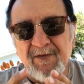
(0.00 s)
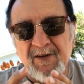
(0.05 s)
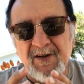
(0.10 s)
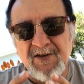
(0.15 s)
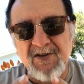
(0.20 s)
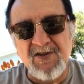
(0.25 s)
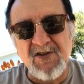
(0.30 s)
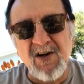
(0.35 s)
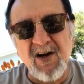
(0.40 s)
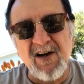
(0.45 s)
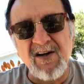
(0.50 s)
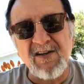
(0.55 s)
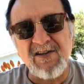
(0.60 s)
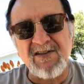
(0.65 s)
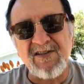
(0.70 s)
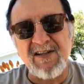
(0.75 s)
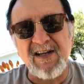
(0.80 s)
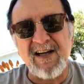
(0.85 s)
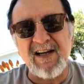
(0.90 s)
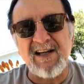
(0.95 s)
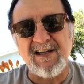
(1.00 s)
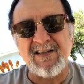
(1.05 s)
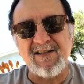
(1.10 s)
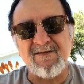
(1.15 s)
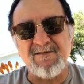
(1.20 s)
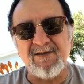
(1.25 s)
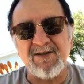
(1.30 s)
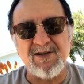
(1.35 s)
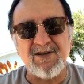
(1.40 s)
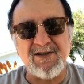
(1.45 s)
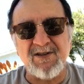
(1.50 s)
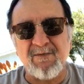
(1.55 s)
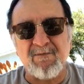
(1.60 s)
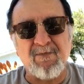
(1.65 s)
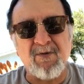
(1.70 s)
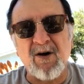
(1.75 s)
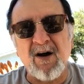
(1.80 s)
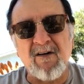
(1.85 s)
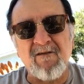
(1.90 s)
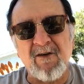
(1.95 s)
the song says, which is a
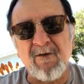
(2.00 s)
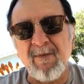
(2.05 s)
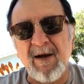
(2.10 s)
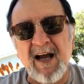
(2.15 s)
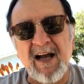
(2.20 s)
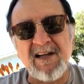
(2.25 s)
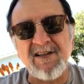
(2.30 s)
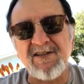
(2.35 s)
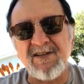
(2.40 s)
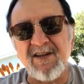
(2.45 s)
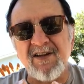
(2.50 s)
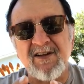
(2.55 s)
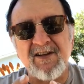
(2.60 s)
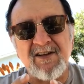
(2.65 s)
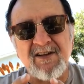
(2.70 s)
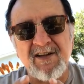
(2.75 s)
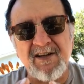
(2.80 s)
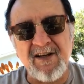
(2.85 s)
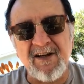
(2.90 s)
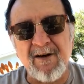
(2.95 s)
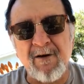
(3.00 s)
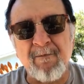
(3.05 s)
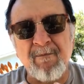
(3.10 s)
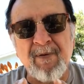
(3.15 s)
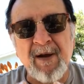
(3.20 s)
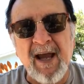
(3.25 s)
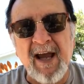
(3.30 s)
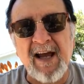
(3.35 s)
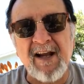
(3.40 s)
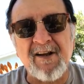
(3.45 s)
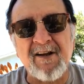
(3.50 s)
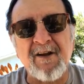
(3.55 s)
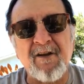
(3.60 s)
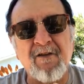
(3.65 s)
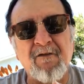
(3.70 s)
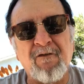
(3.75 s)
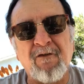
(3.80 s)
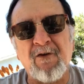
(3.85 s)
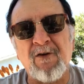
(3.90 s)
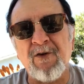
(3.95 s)
proverb, as the deer
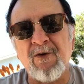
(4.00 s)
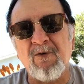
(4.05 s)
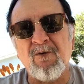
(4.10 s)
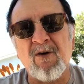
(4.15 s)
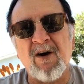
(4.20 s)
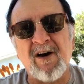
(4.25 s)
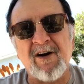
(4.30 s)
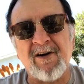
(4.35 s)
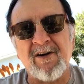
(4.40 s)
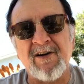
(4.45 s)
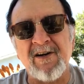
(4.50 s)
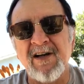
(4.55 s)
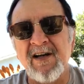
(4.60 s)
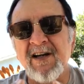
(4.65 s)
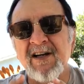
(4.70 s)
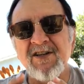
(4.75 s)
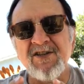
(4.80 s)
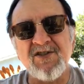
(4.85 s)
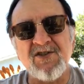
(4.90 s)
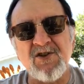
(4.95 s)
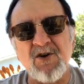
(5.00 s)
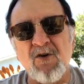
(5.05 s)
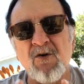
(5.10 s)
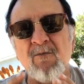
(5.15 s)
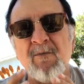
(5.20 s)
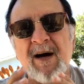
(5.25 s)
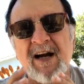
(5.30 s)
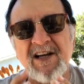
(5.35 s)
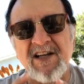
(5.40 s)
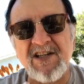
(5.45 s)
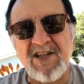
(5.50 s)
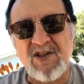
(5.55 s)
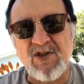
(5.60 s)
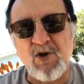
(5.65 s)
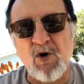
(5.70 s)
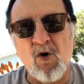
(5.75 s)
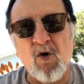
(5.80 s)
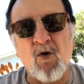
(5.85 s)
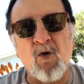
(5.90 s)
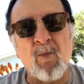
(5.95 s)
panteth for the water, so my
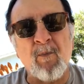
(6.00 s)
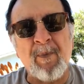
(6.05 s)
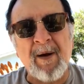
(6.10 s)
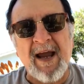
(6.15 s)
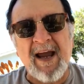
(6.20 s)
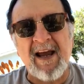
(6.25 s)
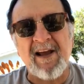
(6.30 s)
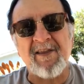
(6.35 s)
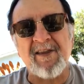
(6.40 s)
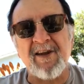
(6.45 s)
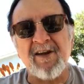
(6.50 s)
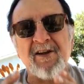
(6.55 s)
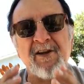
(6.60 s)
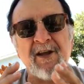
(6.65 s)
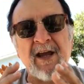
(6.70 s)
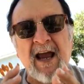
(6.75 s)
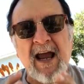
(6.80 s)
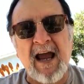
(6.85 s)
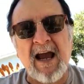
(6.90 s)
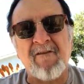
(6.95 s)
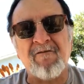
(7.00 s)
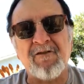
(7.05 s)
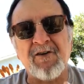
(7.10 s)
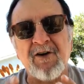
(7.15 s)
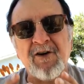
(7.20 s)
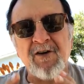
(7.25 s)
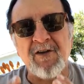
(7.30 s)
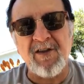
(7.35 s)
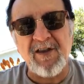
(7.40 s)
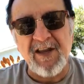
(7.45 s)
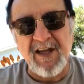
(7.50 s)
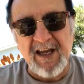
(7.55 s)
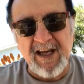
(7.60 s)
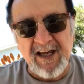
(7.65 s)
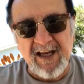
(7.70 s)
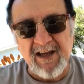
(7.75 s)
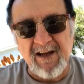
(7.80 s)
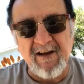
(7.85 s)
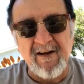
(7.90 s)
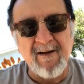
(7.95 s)
soul panteth after
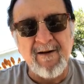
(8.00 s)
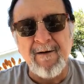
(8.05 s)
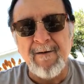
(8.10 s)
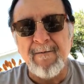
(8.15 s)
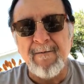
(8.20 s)
thee.